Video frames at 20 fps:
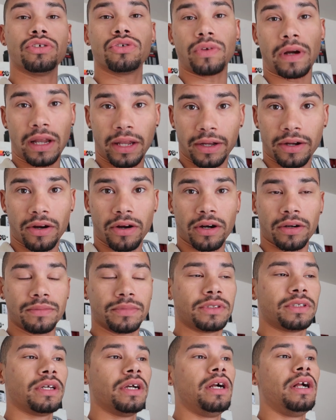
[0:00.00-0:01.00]
Trailing
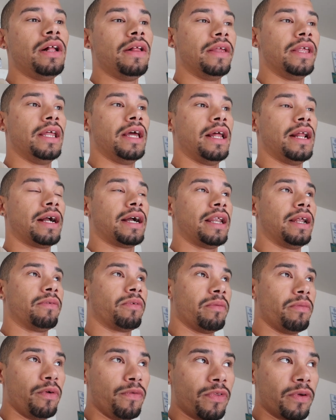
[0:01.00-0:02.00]
arms. And then I got to
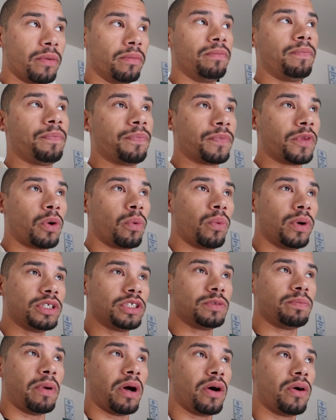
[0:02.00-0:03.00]
remove the
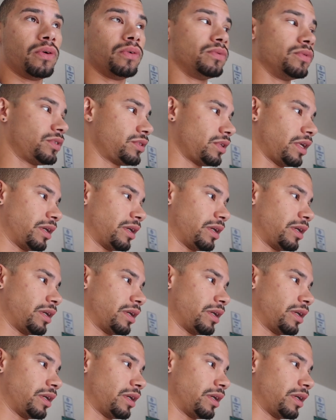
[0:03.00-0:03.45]
wishbones,